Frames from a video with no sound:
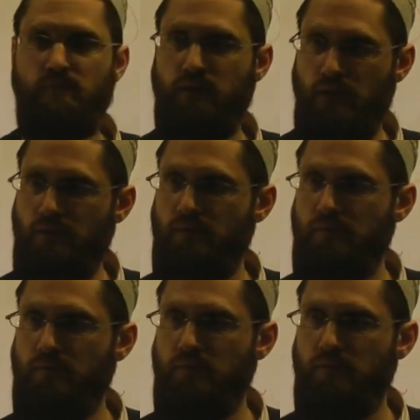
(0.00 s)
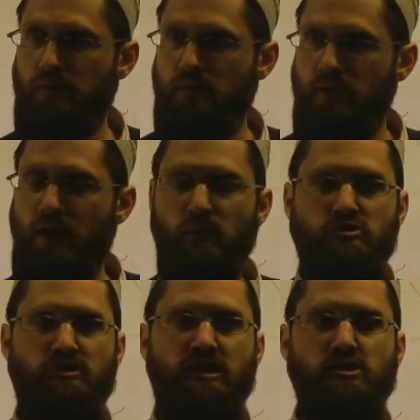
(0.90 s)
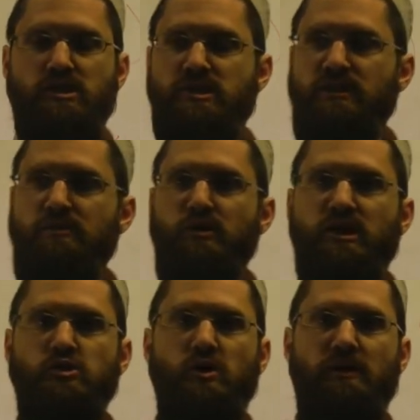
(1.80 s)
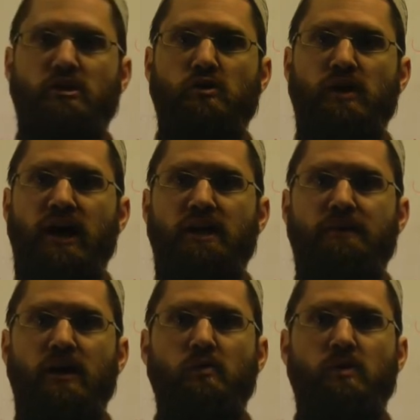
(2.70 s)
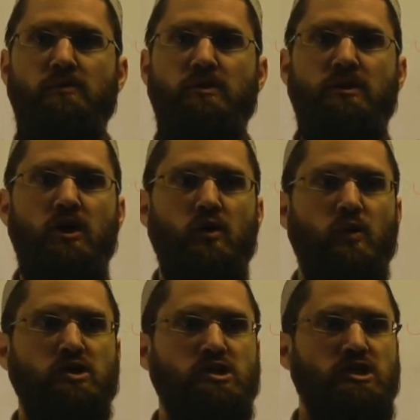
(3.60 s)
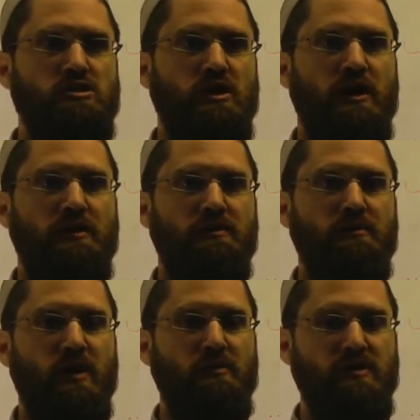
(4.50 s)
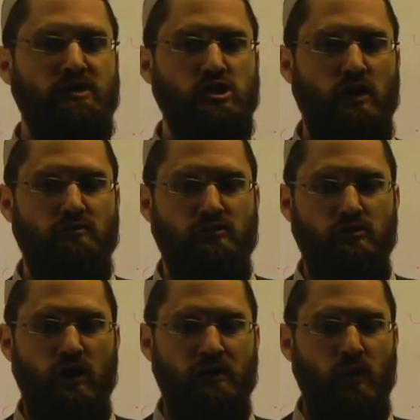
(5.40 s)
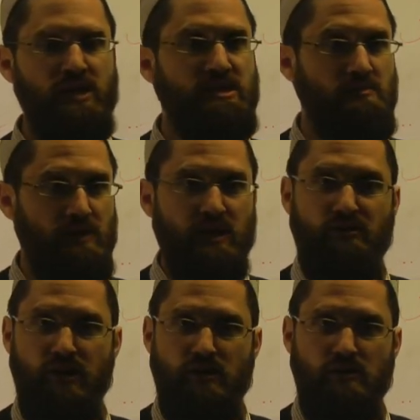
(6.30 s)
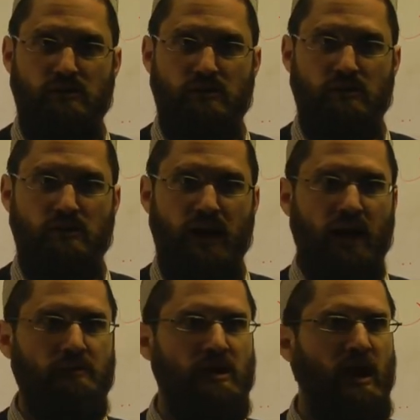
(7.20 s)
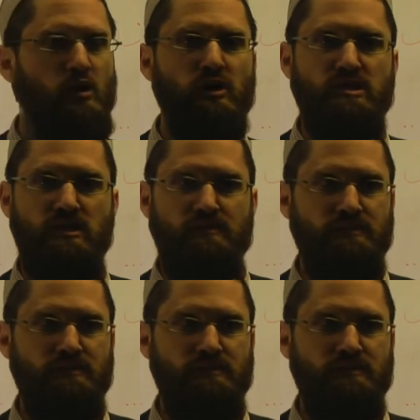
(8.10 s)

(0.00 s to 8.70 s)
Yeah? And what's really interesting, when they talk about in the Quran about a woman when she's going through a waiting period, how long is it?